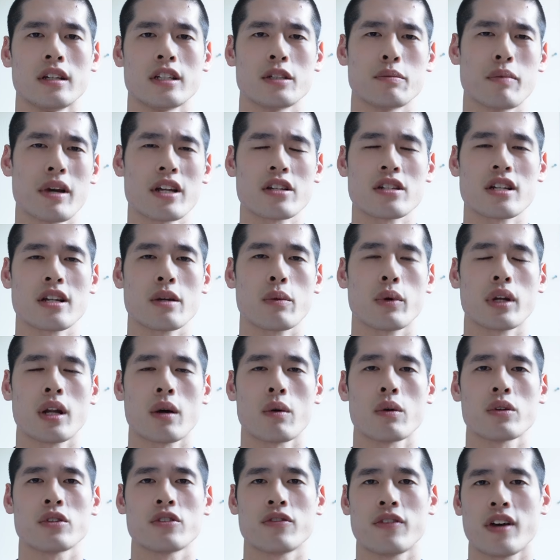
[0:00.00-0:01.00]
Especially when
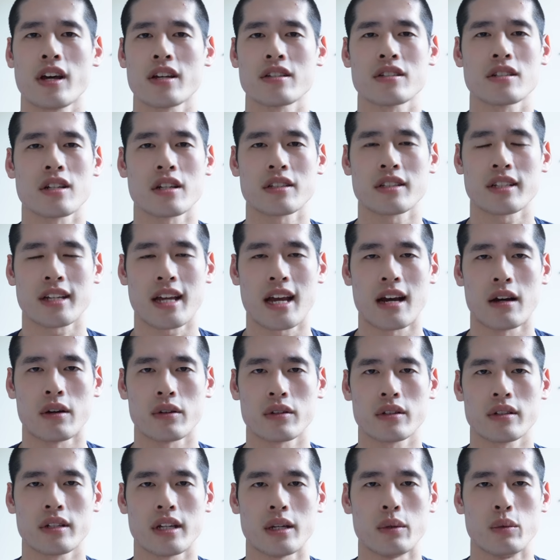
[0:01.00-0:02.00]
I was first starting
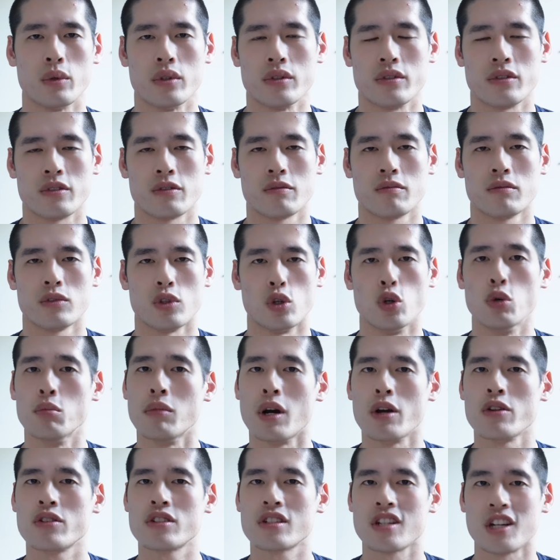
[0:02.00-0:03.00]
out, it was
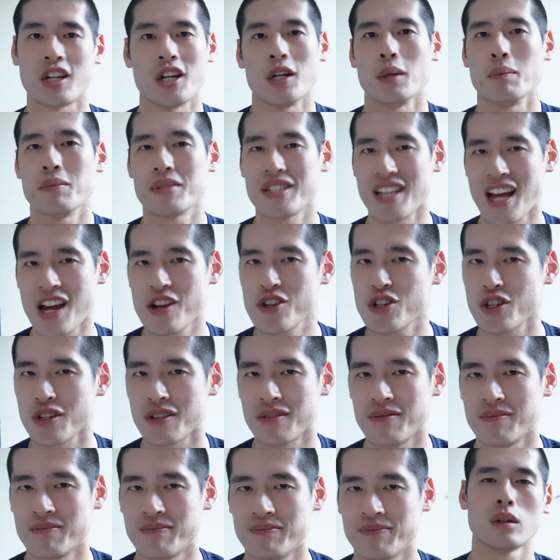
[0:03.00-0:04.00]
almost an obsession.
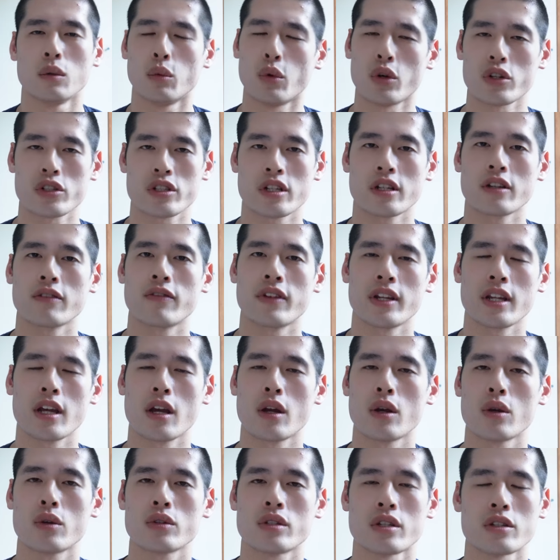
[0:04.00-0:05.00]
Watching
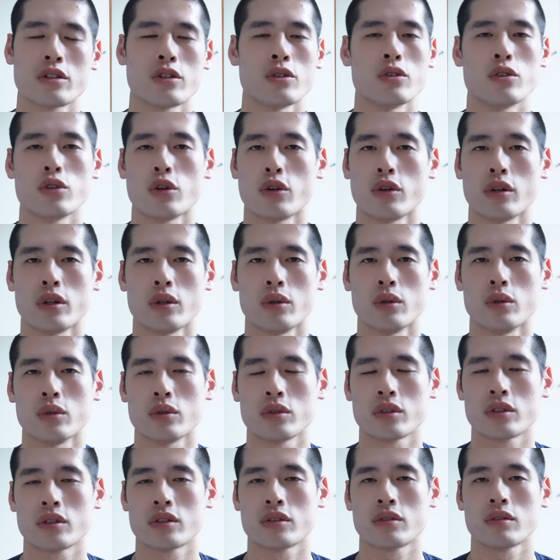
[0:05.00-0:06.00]
videos and
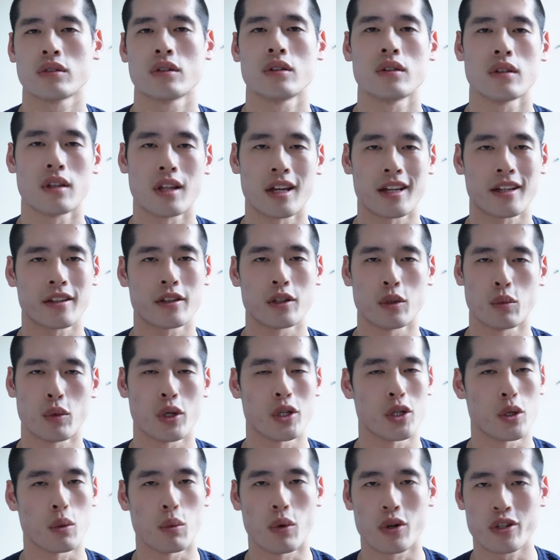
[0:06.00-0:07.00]
tutorials, like the
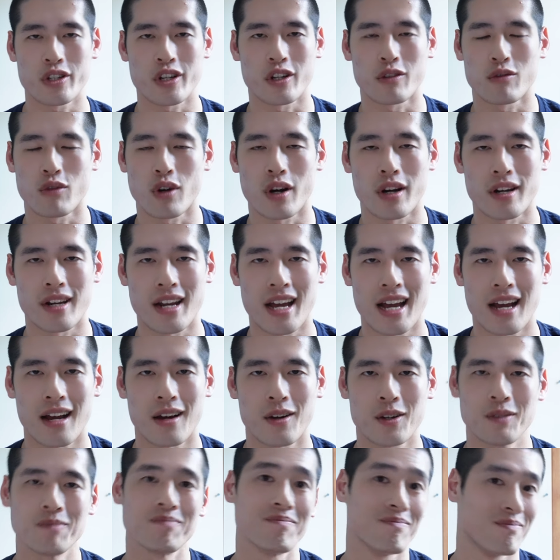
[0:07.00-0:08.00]
one you're watching right
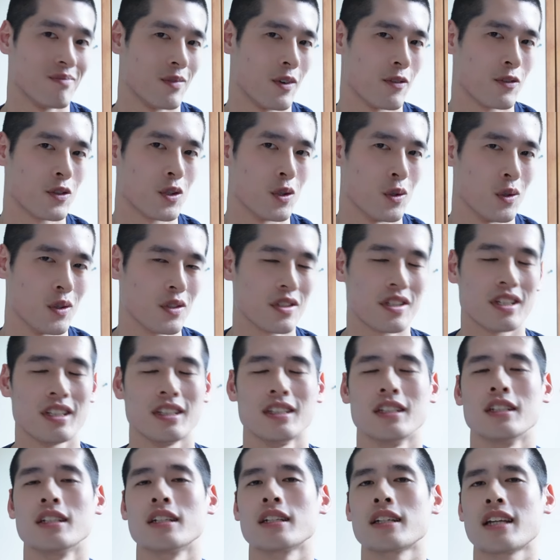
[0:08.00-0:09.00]
now, of
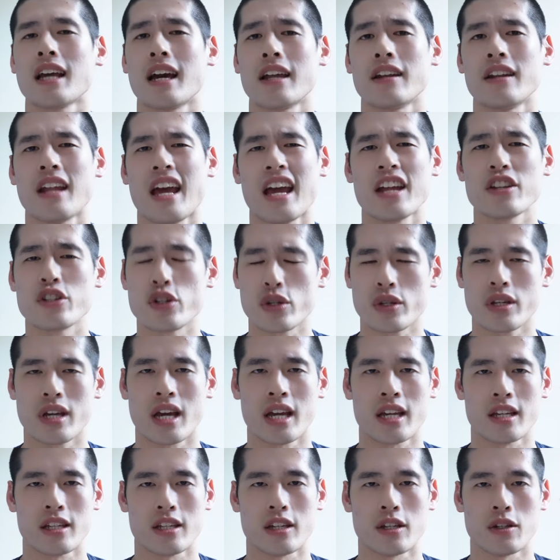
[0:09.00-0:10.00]
course, can
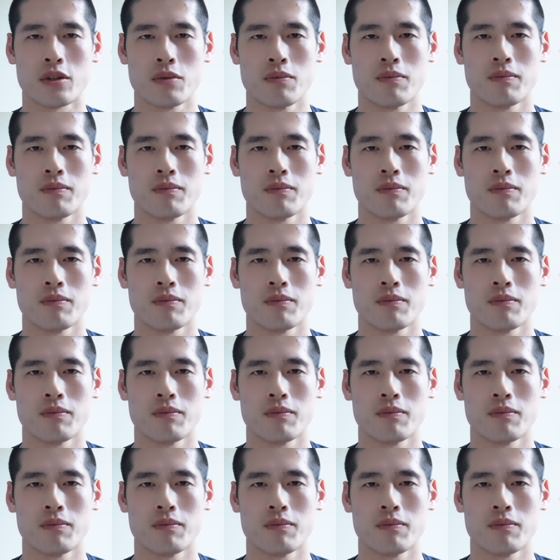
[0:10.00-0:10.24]
educate you